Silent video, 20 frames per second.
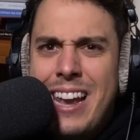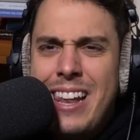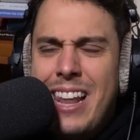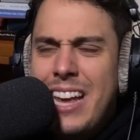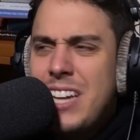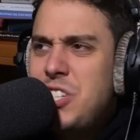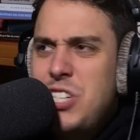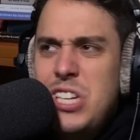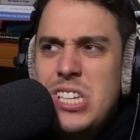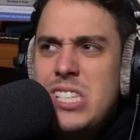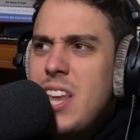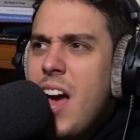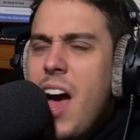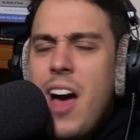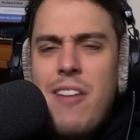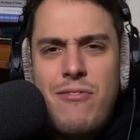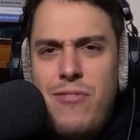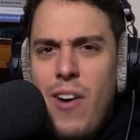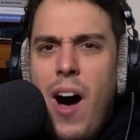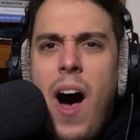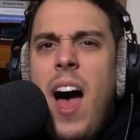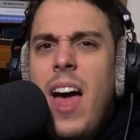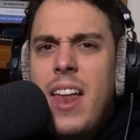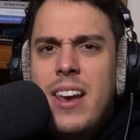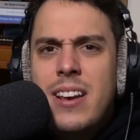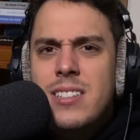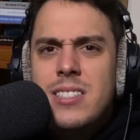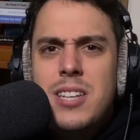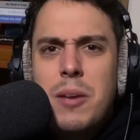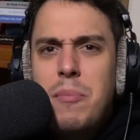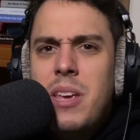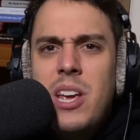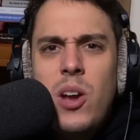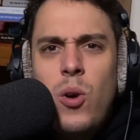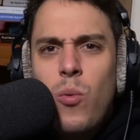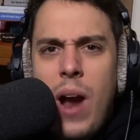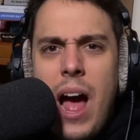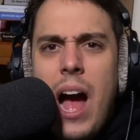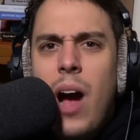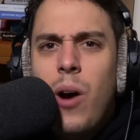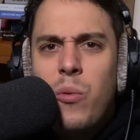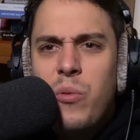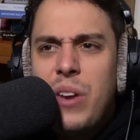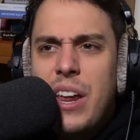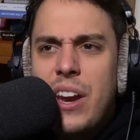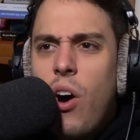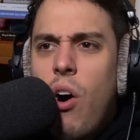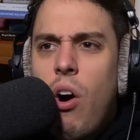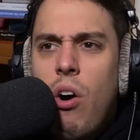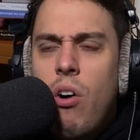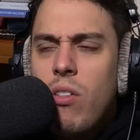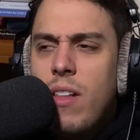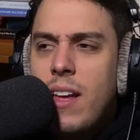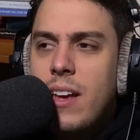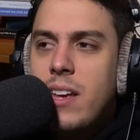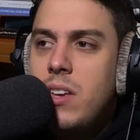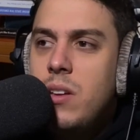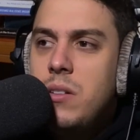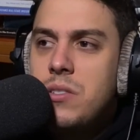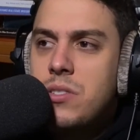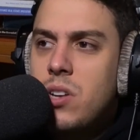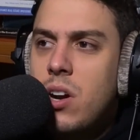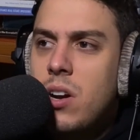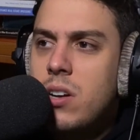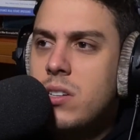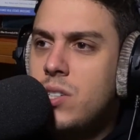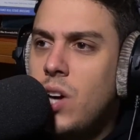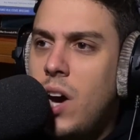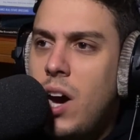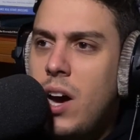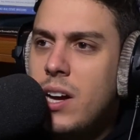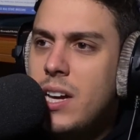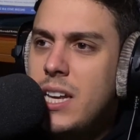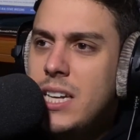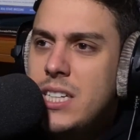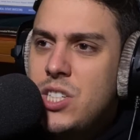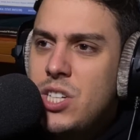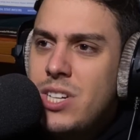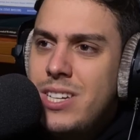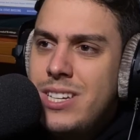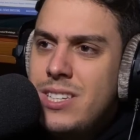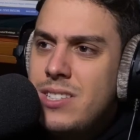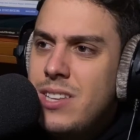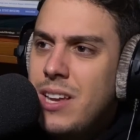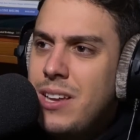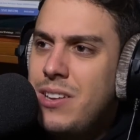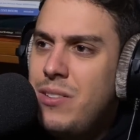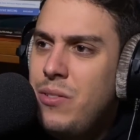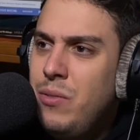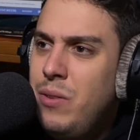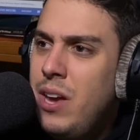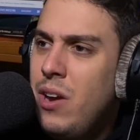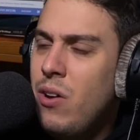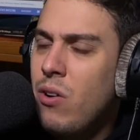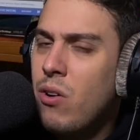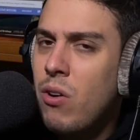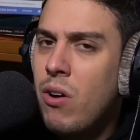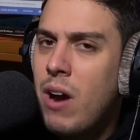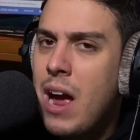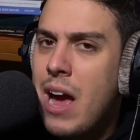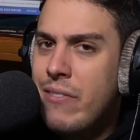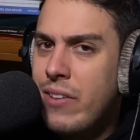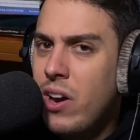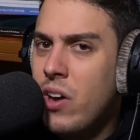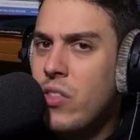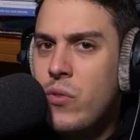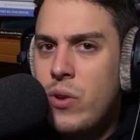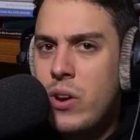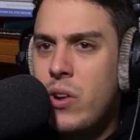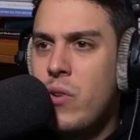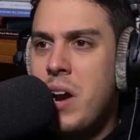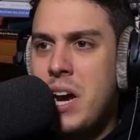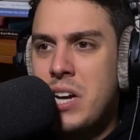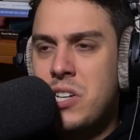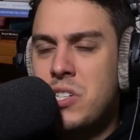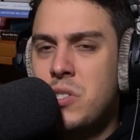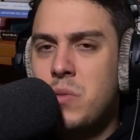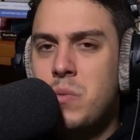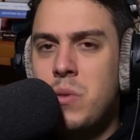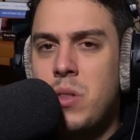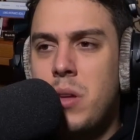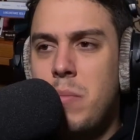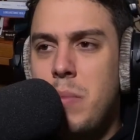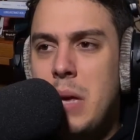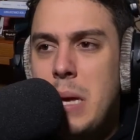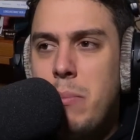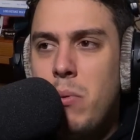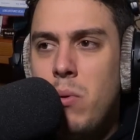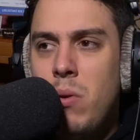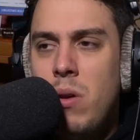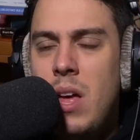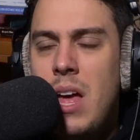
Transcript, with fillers: Like, she's not fun to be around at all. Like, you start talking, she, you hear her have other interactions with other people,